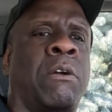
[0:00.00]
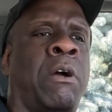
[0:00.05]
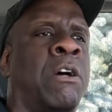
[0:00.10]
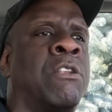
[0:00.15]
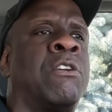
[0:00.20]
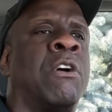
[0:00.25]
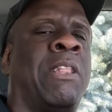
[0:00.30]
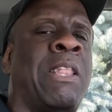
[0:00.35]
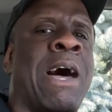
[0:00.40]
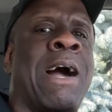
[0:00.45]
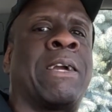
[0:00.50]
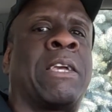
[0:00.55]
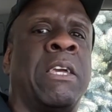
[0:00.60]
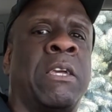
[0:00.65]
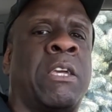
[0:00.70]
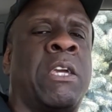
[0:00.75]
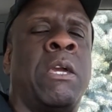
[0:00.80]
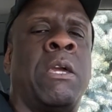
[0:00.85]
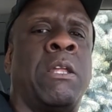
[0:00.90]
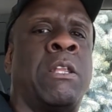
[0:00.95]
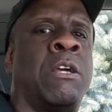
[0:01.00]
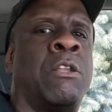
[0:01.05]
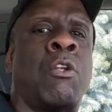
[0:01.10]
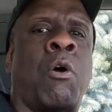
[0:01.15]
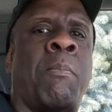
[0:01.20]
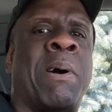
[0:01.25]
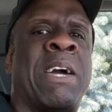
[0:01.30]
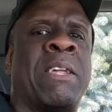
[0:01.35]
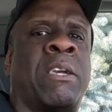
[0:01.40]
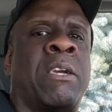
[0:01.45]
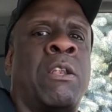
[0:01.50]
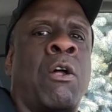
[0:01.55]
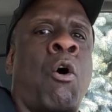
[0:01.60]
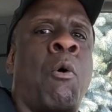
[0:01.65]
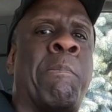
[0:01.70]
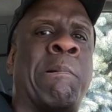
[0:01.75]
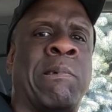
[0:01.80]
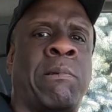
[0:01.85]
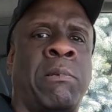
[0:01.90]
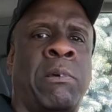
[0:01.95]
under lock and key that nobody can
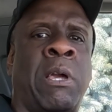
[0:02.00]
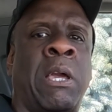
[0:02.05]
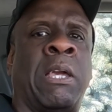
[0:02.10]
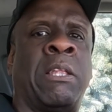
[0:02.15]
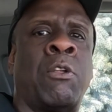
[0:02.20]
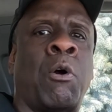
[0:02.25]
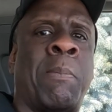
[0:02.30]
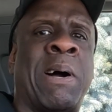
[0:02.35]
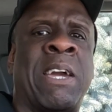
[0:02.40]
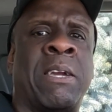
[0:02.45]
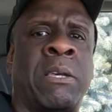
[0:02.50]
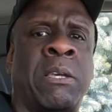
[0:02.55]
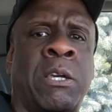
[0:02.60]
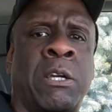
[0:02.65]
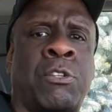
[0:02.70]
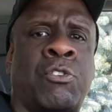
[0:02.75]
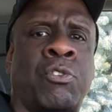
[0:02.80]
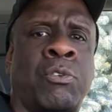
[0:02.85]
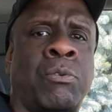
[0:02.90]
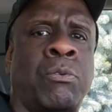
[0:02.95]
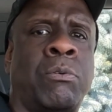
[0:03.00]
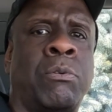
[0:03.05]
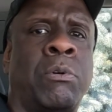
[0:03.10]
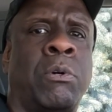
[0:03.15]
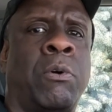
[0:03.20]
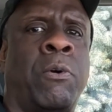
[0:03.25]
open and nobody can get to.